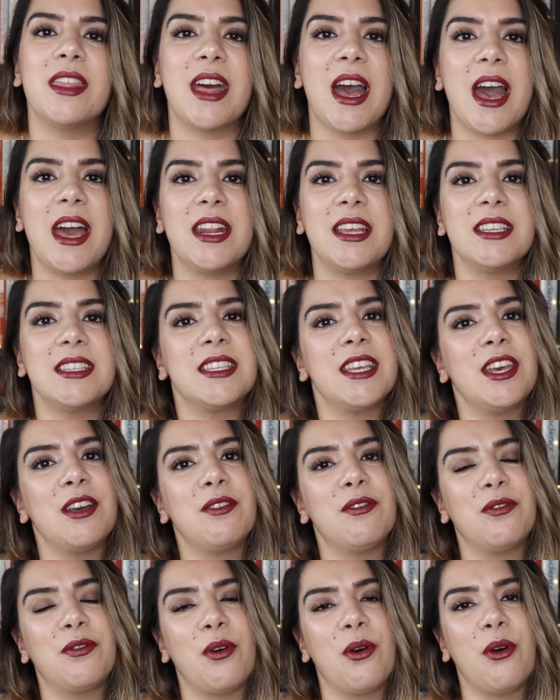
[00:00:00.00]
that is
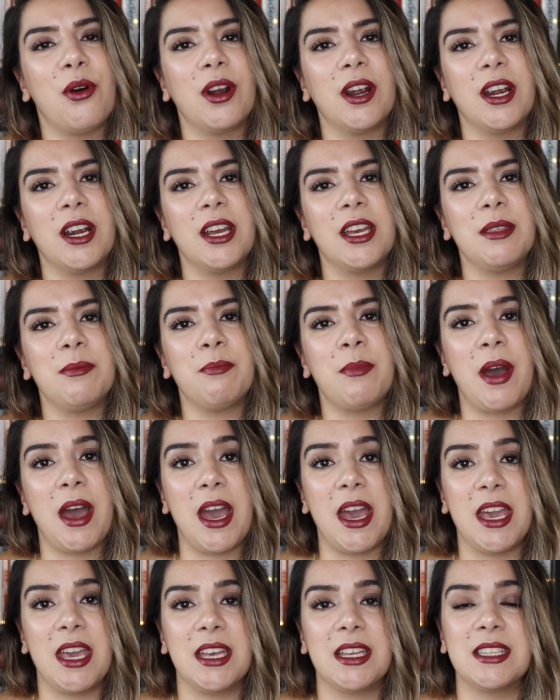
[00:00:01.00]
it for
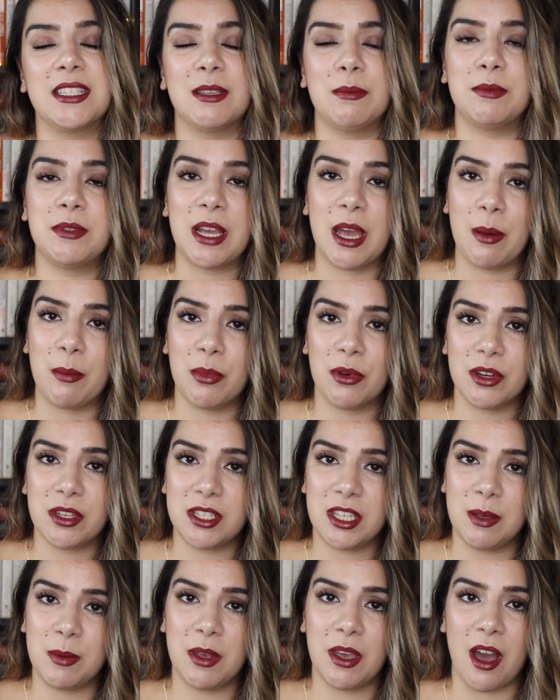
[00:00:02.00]
my September
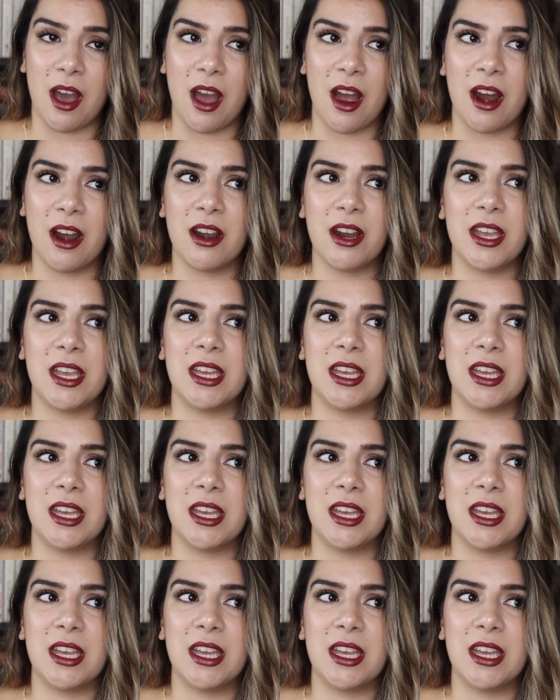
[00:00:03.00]
TBR.